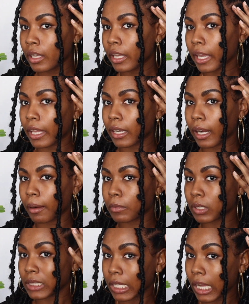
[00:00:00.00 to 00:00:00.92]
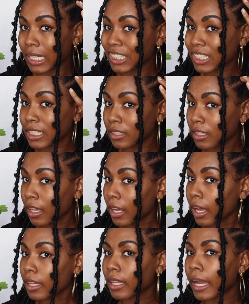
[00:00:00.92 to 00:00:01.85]
and I massage it
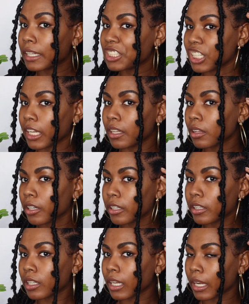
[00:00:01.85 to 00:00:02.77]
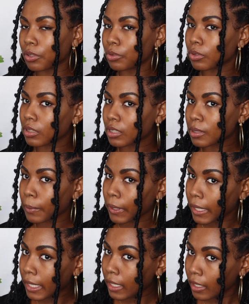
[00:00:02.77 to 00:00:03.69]
a lot gentler than I do the
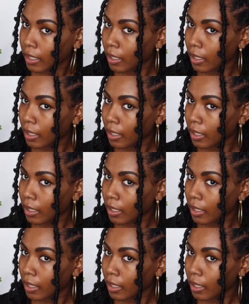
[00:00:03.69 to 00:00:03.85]
spray,